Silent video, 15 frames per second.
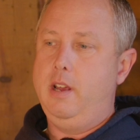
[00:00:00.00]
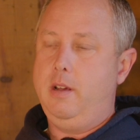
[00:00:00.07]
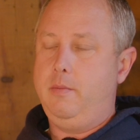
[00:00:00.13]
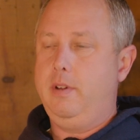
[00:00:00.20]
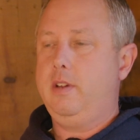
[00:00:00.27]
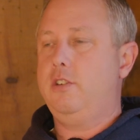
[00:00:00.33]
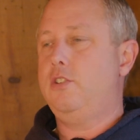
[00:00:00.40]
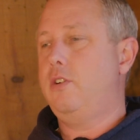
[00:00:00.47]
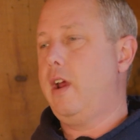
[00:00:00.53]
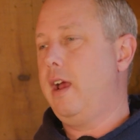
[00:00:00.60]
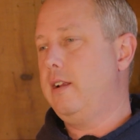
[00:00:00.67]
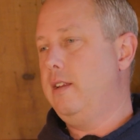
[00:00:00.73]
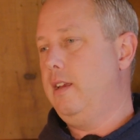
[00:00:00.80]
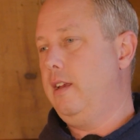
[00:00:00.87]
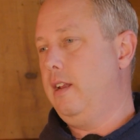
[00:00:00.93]
and we
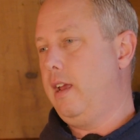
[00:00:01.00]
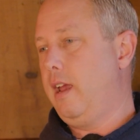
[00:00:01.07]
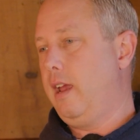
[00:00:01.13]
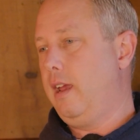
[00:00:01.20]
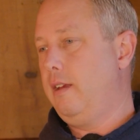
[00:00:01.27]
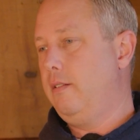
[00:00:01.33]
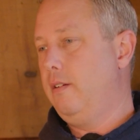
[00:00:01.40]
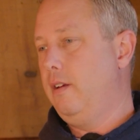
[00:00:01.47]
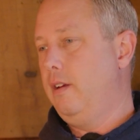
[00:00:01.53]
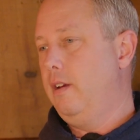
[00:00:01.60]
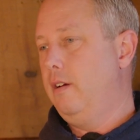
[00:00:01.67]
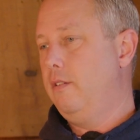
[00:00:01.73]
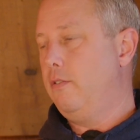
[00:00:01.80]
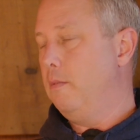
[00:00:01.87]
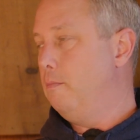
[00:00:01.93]
extract DNA
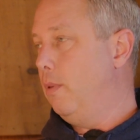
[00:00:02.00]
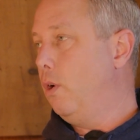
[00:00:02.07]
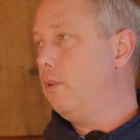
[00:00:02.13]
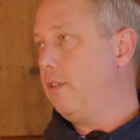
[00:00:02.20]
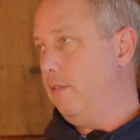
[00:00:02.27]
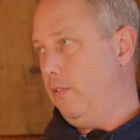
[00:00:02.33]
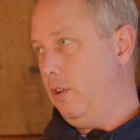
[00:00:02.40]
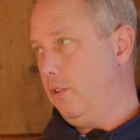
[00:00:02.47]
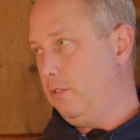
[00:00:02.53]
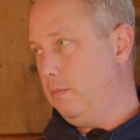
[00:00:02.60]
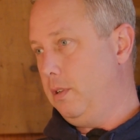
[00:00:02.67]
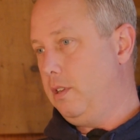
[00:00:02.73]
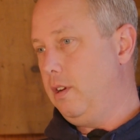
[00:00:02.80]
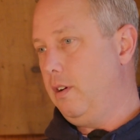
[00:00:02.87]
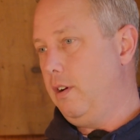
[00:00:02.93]
from both of those
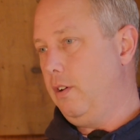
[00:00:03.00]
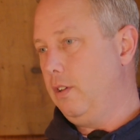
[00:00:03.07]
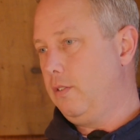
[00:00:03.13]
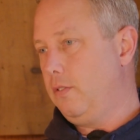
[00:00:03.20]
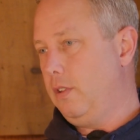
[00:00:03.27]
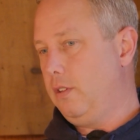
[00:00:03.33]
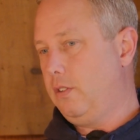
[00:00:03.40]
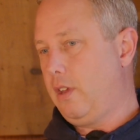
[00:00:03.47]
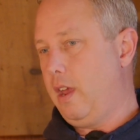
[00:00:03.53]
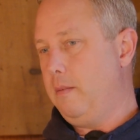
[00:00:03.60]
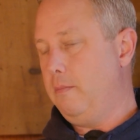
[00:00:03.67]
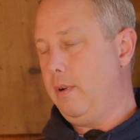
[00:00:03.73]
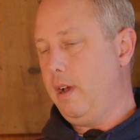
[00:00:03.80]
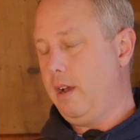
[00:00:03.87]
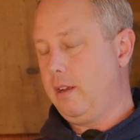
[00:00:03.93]
materials for the
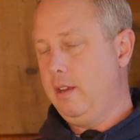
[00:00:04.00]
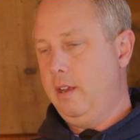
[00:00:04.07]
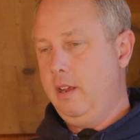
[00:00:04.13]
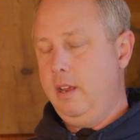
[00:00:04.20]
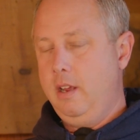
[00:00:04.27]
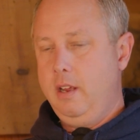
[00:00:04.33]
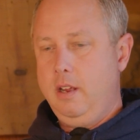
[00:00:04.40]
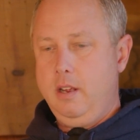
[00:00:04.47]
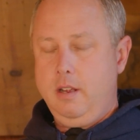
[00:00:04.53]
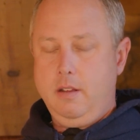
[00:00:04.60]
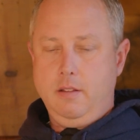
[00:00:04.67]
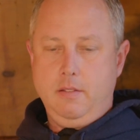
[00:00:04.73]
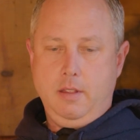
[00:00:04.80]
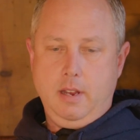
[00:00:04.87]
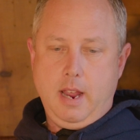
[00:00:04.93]
same buck,
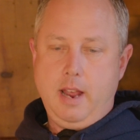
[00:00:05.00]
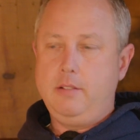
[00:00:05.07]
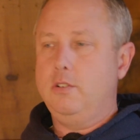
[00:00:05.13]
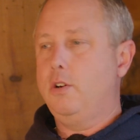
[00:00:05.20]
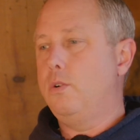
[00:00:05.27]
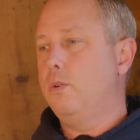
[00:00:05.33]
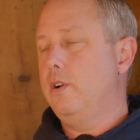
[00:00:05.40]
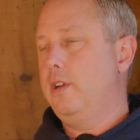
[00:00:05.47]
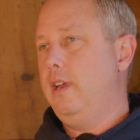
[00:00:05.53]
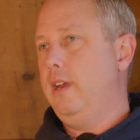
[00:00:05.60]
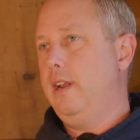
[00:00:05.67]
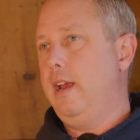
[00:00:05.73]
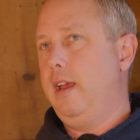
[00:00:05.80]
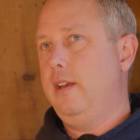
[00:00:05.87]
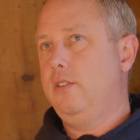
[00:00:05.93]
the antler core
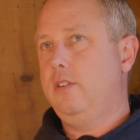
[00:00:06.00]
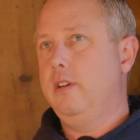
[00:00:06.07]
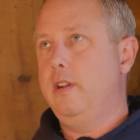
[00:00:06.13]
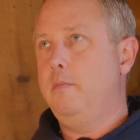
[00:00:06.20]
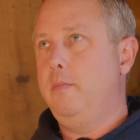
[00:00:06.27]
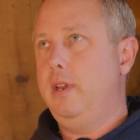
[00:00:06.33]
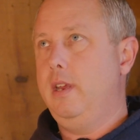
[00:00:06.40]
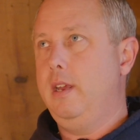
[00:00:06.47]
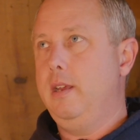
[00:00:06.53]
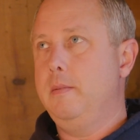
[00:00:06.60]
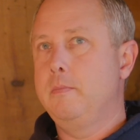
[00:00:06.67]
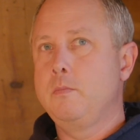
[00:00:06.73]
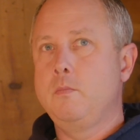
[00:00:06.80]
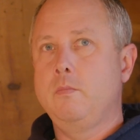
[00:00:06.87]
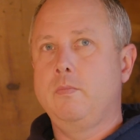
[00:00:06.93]
DNA is going to be,
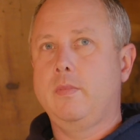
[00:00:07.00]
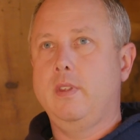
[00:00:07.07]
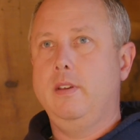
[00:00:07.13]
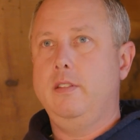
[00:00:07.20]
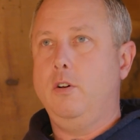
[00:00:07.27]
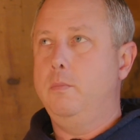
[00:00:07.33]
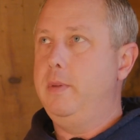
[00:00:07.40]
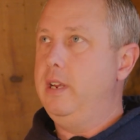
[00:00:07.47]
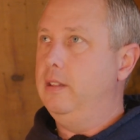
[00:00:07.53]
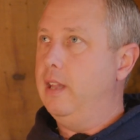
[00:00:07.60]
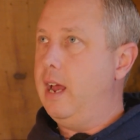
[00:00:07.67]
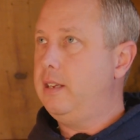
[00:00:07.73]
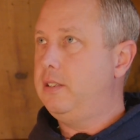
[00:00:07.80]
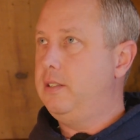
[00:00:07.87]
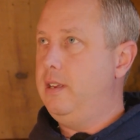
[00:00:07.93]
there'll be
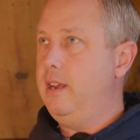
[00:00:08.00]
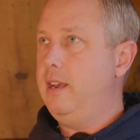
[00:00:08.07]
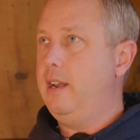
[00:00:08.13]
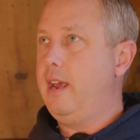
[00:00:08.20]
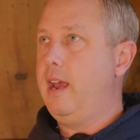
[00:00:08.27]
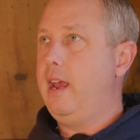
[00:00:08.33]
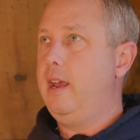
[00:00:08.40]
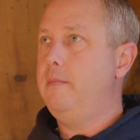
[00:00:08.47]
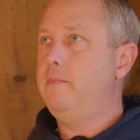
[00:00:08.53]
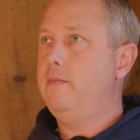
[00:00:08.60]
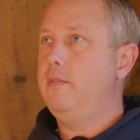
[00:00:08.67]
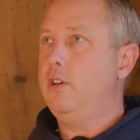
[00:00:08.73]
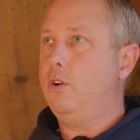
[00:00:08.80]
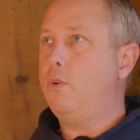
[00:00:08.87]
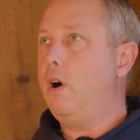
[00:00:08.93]
less DNA,
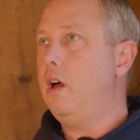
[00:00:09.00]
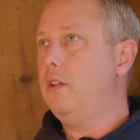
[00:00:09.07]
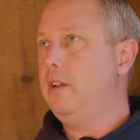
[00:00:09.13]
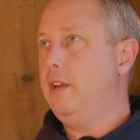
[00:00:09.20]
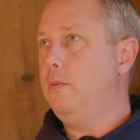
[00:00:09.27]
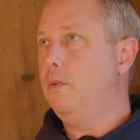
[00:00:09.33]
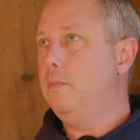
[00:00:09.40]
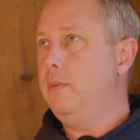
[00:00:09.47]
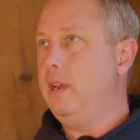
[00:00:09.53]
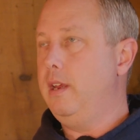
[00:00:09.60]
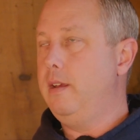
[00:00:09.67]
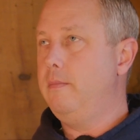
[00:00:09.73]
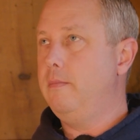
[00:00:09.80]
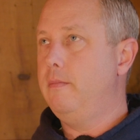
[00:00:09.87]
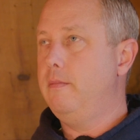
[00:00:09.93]
the quality will
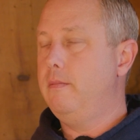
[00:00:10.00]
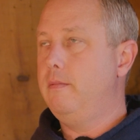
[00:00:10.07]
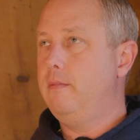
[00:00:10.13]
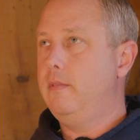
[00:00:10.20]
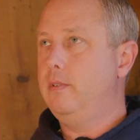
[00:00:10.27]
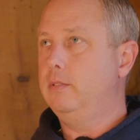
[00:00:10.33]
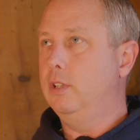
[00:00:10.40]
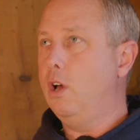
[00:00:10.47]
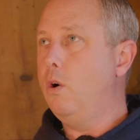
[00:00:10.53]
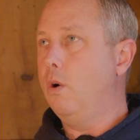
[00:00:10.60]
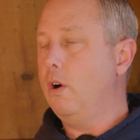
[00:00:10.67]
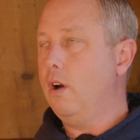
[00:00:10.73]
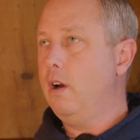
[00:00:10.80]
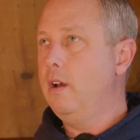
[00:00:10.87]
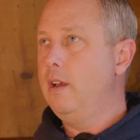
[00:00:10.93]
be
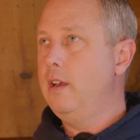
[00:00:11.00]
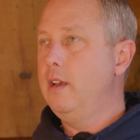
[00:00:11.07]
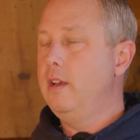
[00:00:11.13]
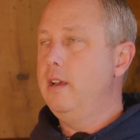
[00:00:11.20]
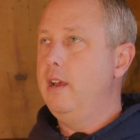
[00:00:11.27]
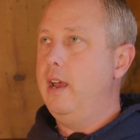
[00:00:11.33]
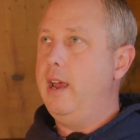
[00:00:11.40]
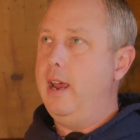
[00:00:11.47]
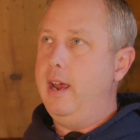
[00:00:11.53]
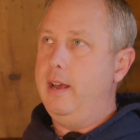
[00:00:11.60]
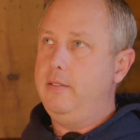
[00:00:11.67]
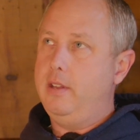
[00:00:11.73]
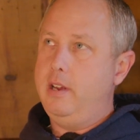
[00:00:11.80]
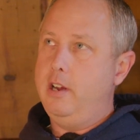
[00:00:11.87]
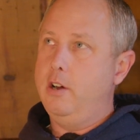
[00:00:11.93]
lower,
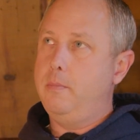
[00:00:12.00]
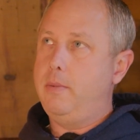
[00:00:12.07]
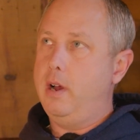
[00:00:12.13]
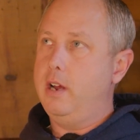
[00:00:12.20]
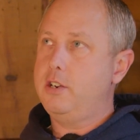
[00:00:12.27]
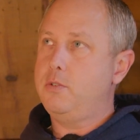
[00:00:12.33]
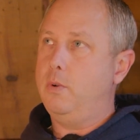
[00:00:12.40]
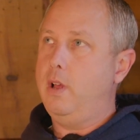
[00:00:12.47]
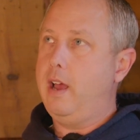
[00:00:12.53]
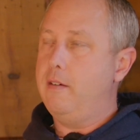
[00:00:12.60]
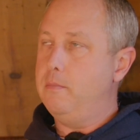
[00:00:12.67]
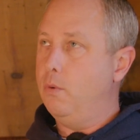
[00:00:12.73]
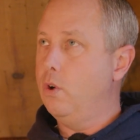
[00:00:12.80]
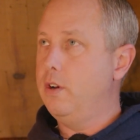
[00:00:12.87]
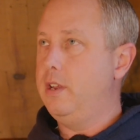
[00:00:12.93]
and the ear punch will have
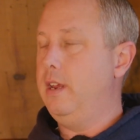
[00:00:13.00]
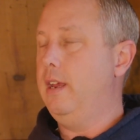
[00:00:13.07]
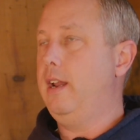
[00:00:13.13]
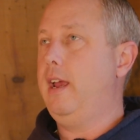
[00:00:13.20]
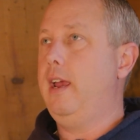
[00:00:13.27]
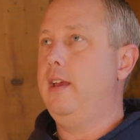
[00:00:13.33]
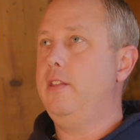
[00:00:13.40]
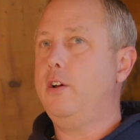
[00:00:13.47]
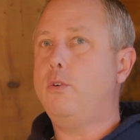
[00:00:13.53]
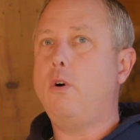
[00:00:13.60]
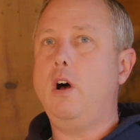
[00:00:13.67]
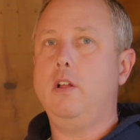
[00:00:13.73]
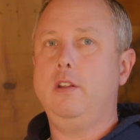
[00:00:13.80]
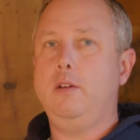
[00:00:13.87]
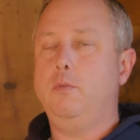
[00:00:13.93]
more DNA and the
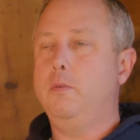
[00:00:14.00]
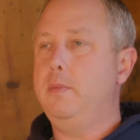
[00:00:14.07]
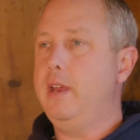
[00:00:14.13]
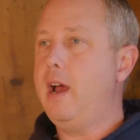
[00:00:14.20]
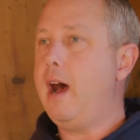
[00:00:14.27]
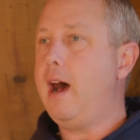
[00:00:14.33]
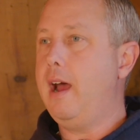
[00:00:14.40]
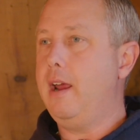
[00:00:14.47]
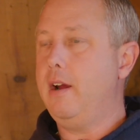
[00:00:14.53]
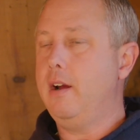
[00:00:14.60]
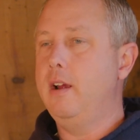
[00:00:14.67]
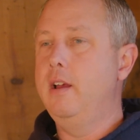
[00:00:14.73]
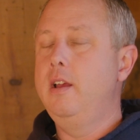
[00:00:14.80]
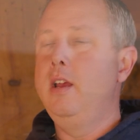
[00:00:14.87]
quality will be higher,